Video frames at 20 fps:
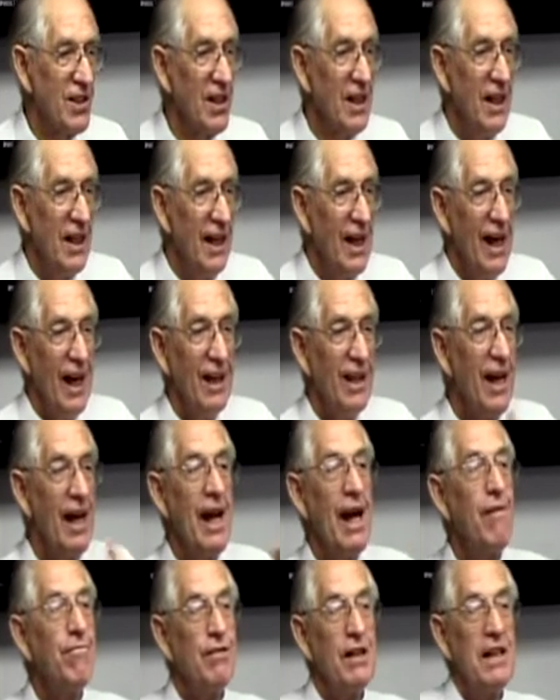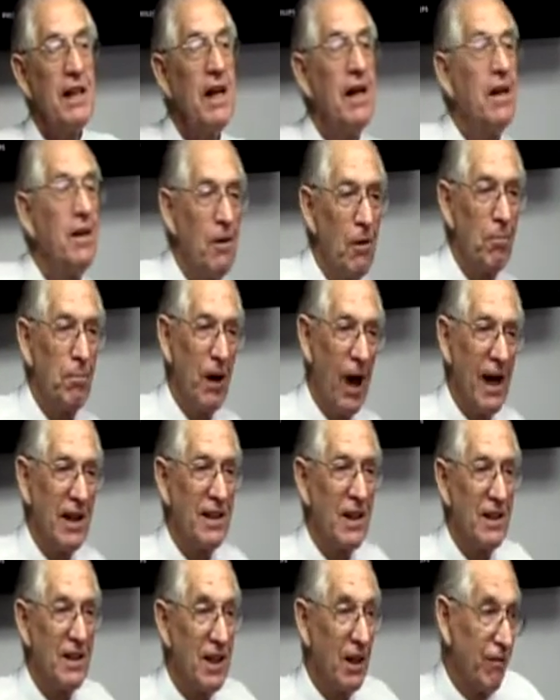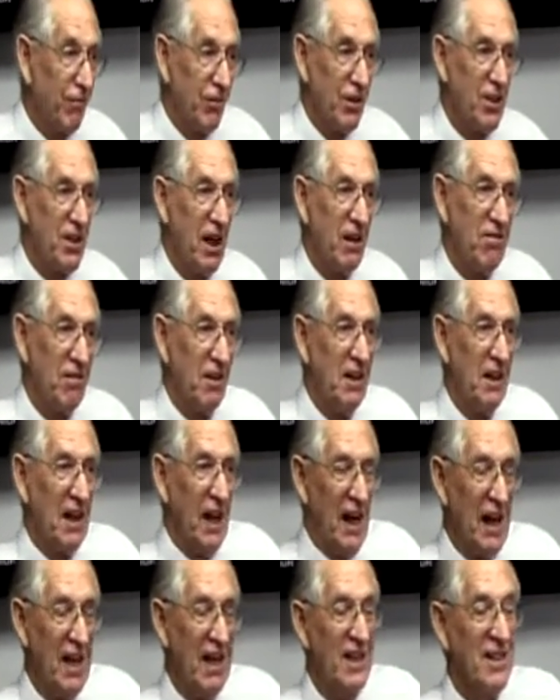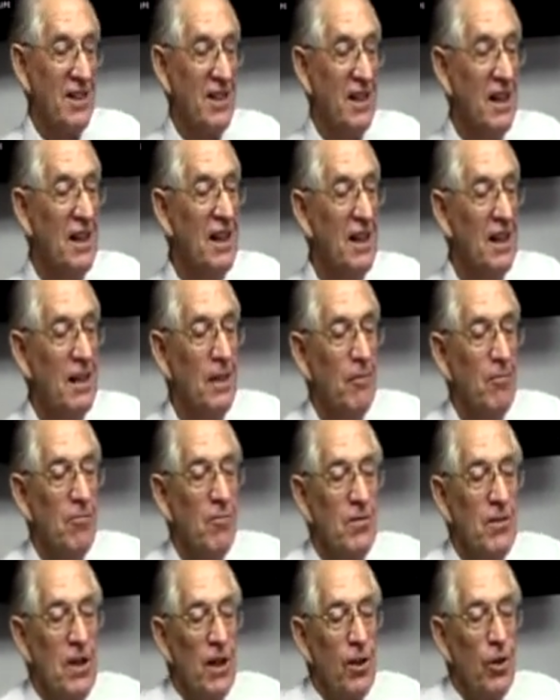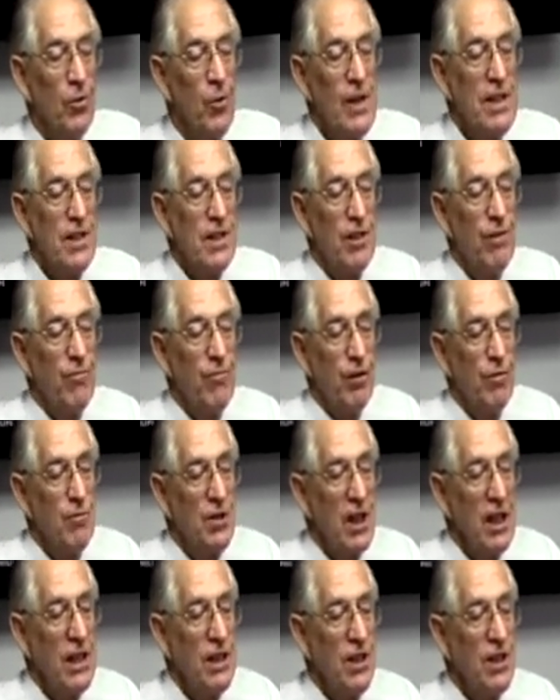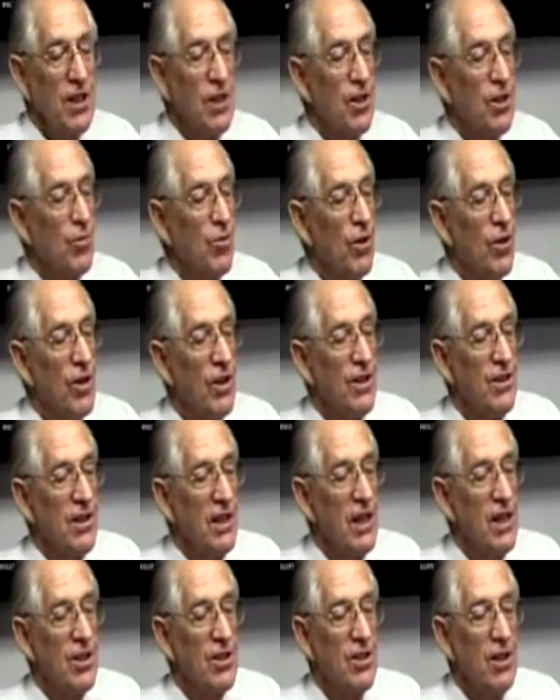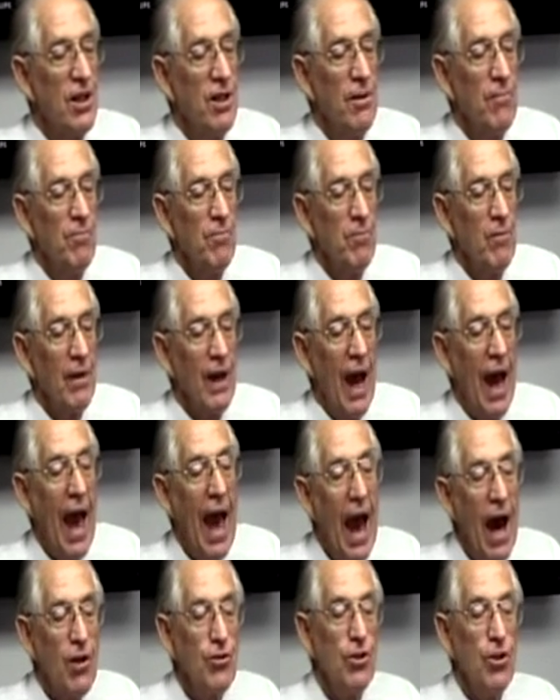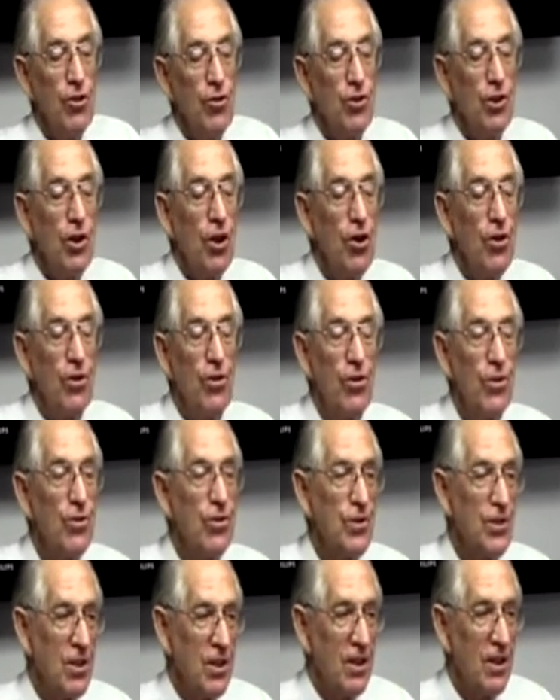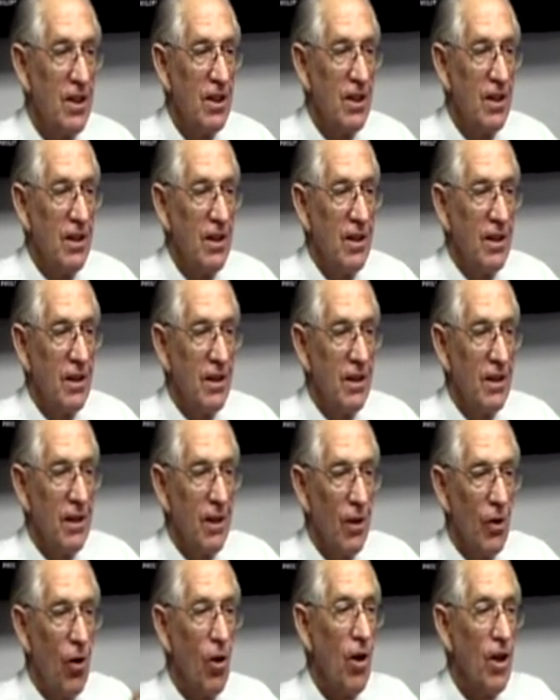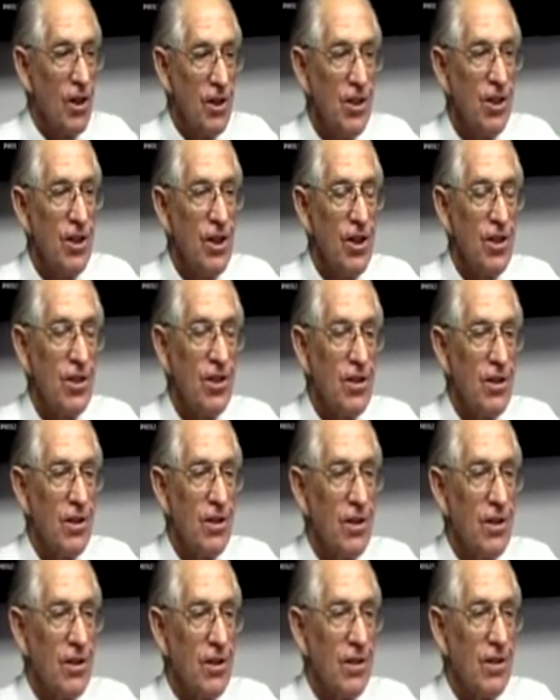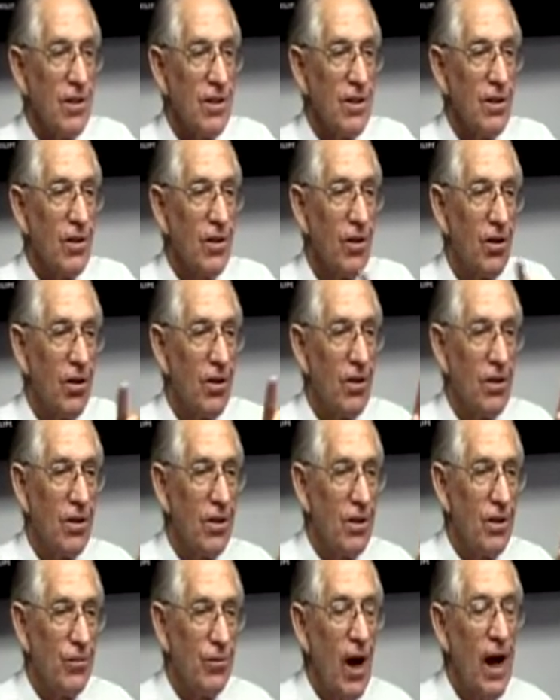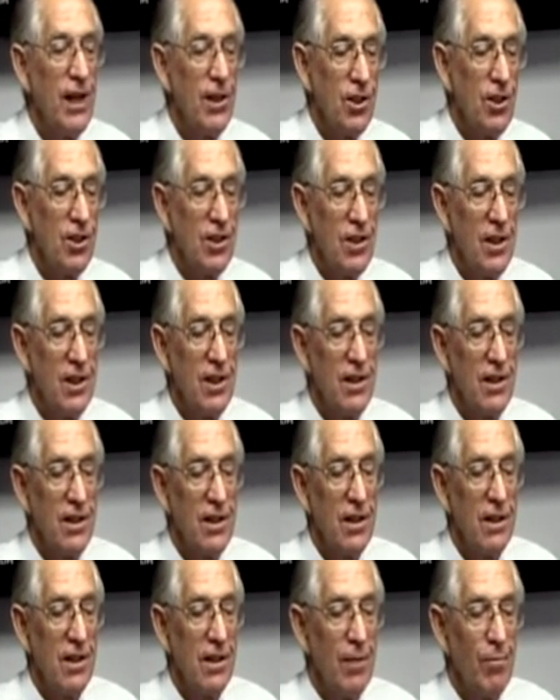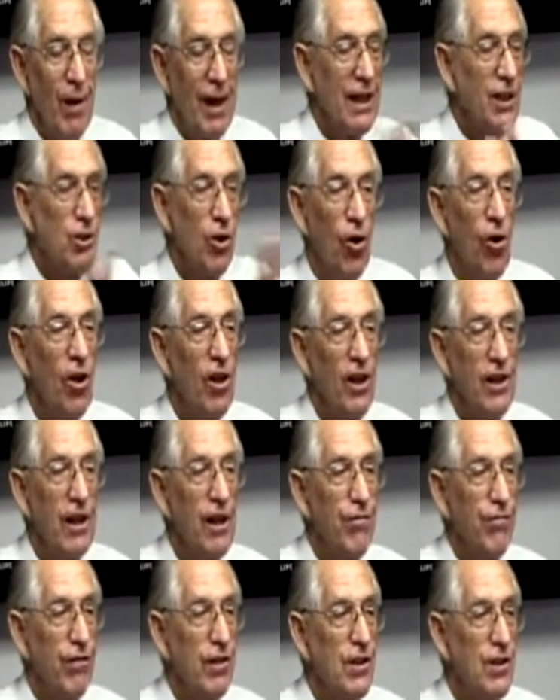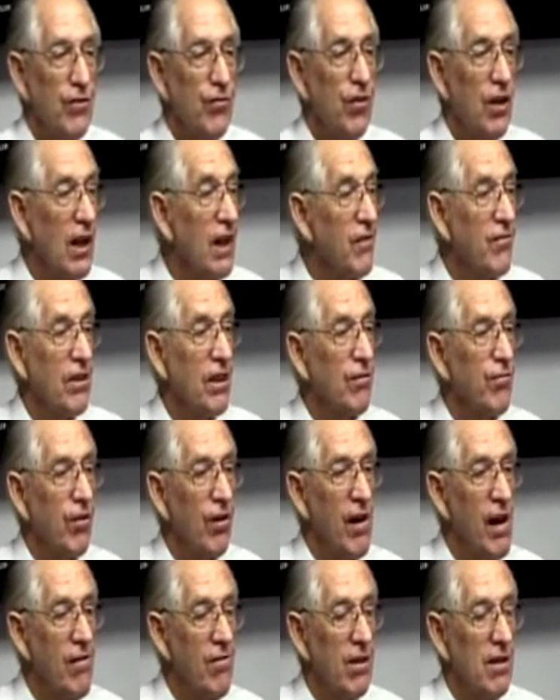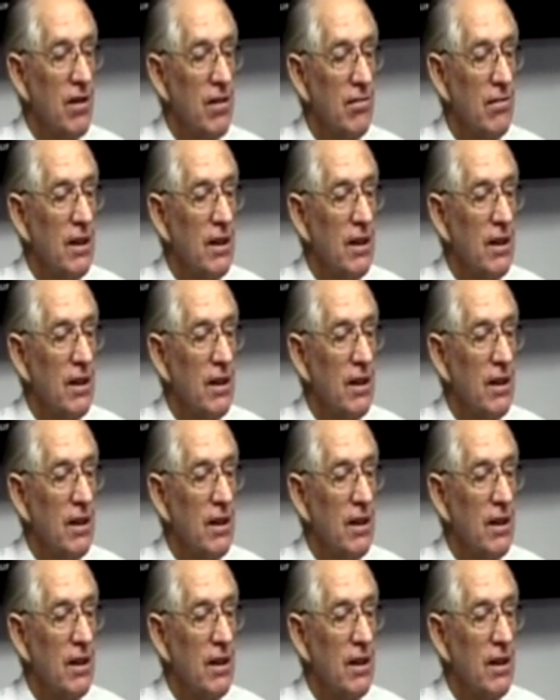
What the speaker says: it, and then every year you practice it for 7 days, right? So the wisdom from Jesus' words is how you choose lawlessness or righteousness makes all the difference for living forever.